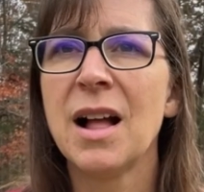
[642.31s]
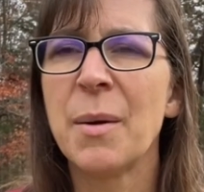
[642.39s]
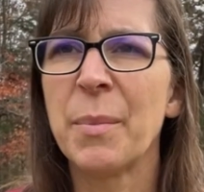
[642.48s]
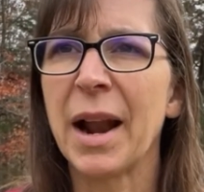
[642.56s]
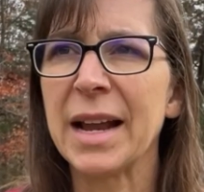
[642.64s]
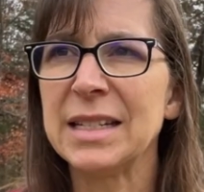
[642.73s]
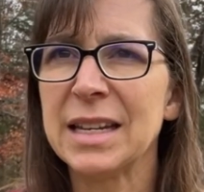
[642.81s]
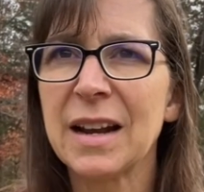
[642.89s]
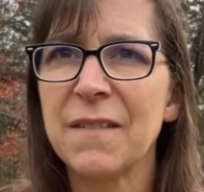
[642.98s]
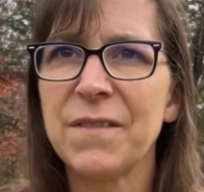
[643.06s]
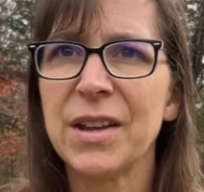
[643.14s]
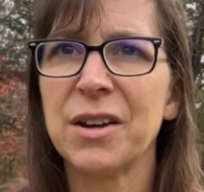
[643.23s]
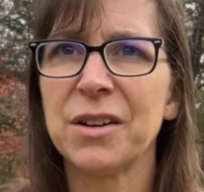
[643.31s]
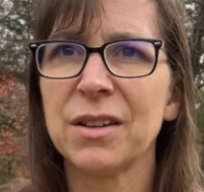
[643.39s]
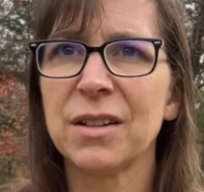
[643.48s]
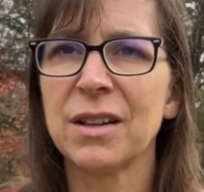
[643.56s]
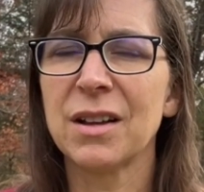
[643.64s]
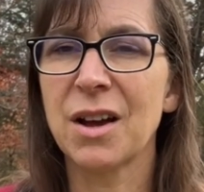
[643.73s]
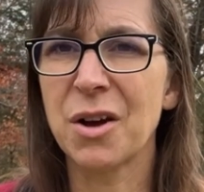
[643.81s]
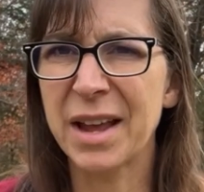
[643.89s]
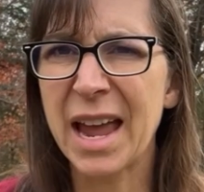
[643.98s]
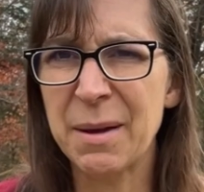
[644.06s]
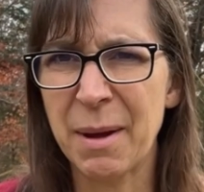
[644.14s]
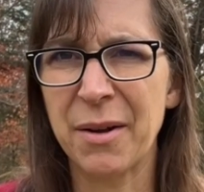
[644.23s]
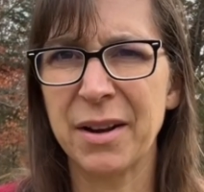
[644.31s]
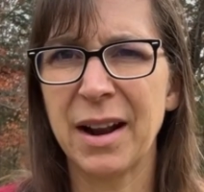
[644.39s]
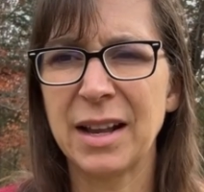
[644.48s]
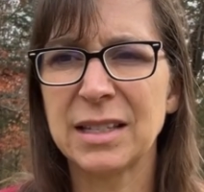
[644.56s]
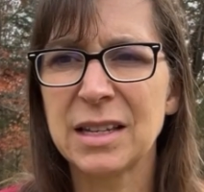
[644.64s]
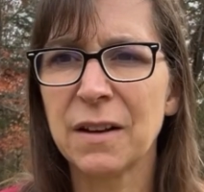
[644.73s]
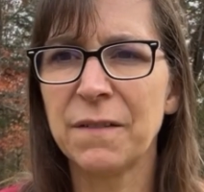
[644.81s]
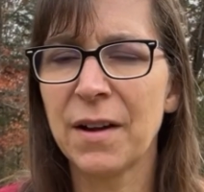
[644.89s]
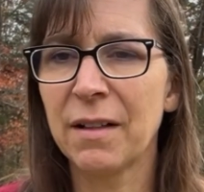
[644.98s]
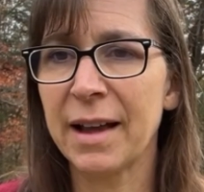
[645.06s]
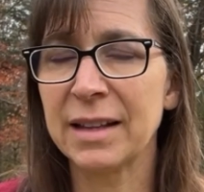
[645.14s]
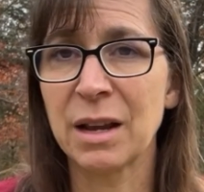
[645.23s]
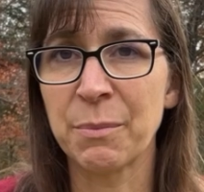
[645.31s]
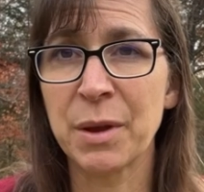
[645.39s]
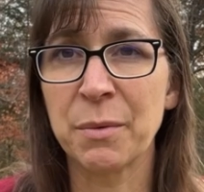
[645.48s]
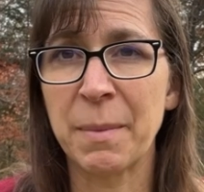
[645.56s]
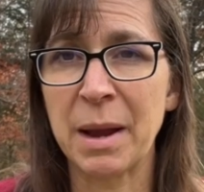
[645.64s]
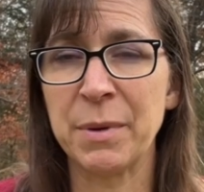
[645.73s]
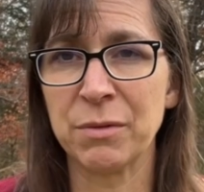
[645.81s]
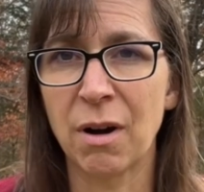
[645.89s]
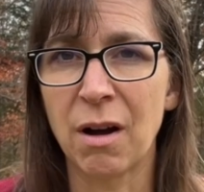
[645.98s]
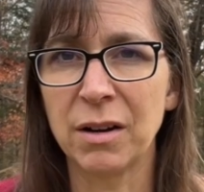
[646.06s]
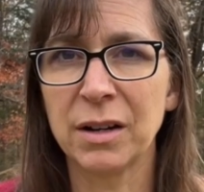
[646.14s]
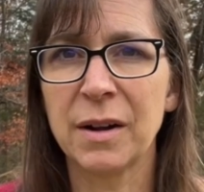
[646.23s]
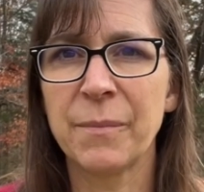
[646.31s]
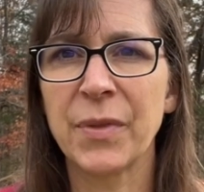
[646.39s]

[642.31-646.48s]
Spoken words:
But I didn't feel okay about it. I still felt like something might be wrong.